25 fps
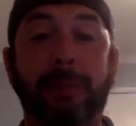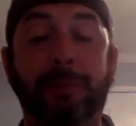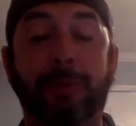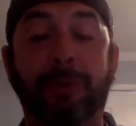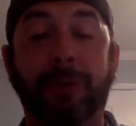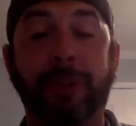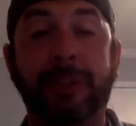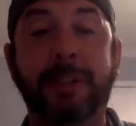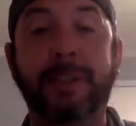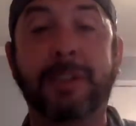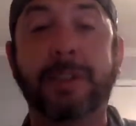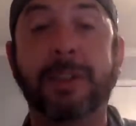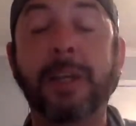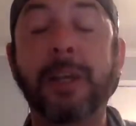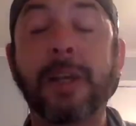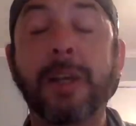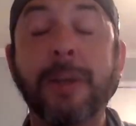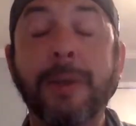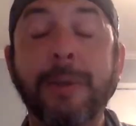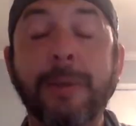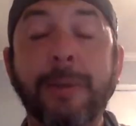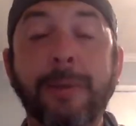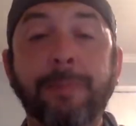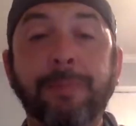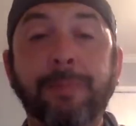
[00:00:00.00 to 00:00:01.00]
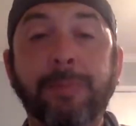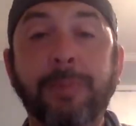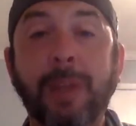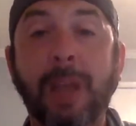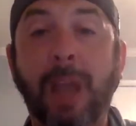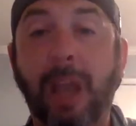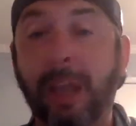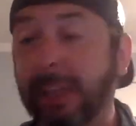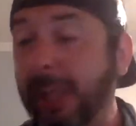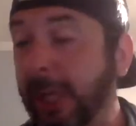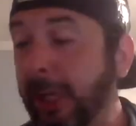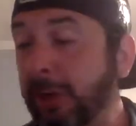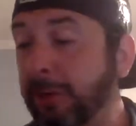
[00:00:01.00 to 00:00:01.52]
points.
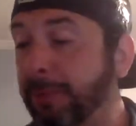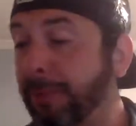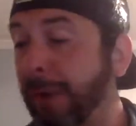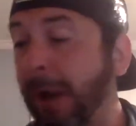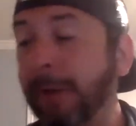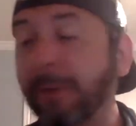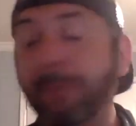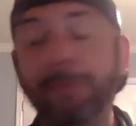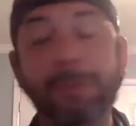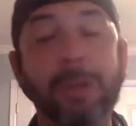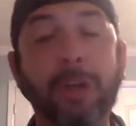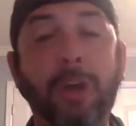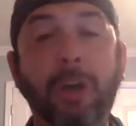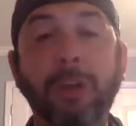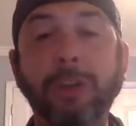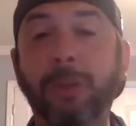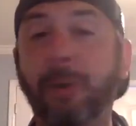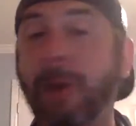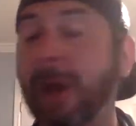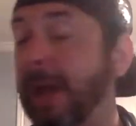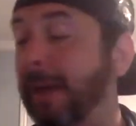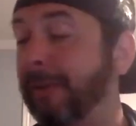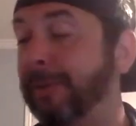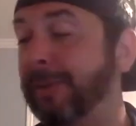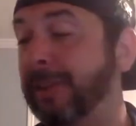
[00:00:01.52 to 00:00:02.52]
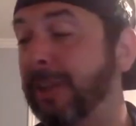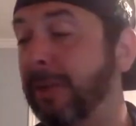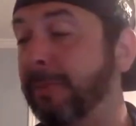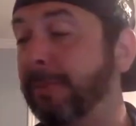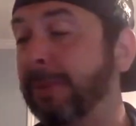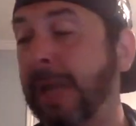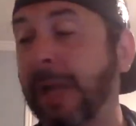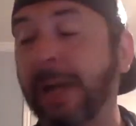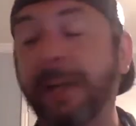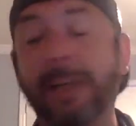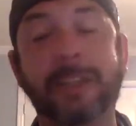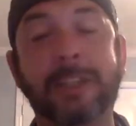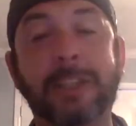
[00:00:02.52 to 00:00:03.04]
And then you probably also have some
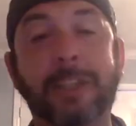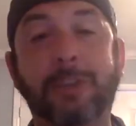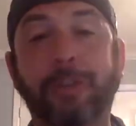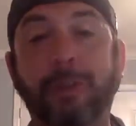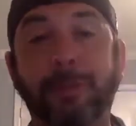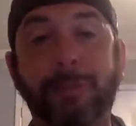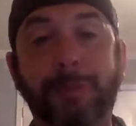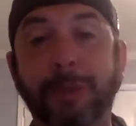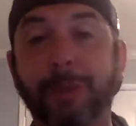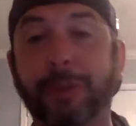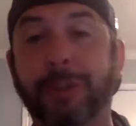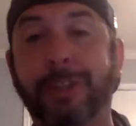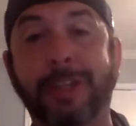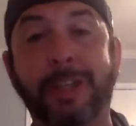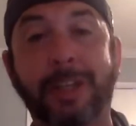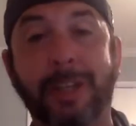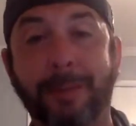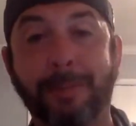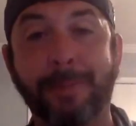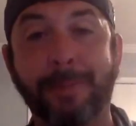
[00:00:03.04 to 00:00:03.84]
kind of distribution in the